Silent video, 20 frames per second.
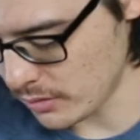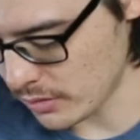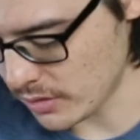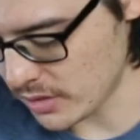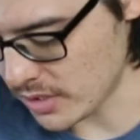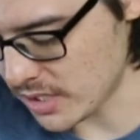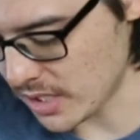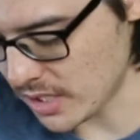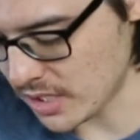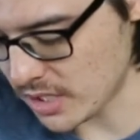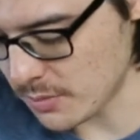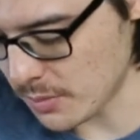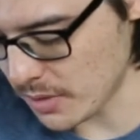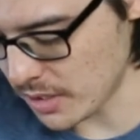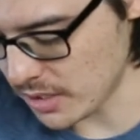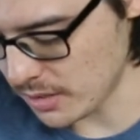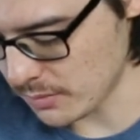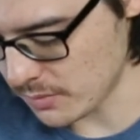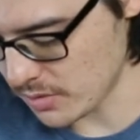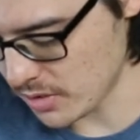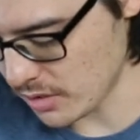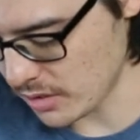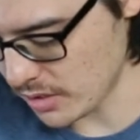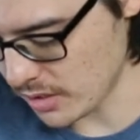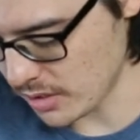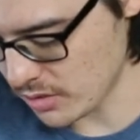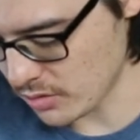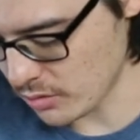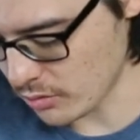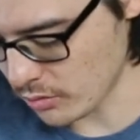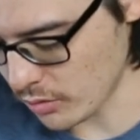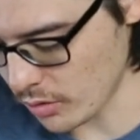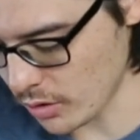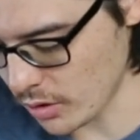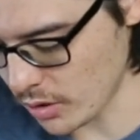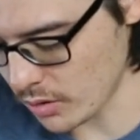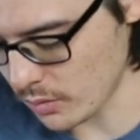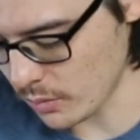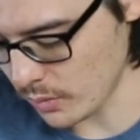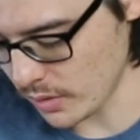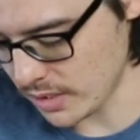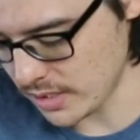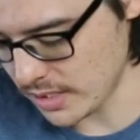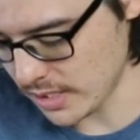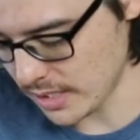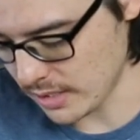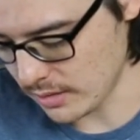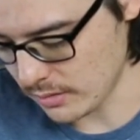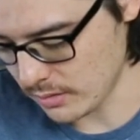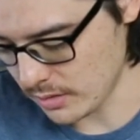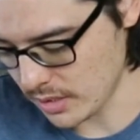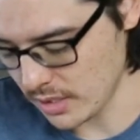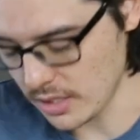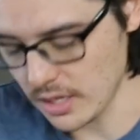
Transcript: or the settings button, I'm sorry, scroll all the way down.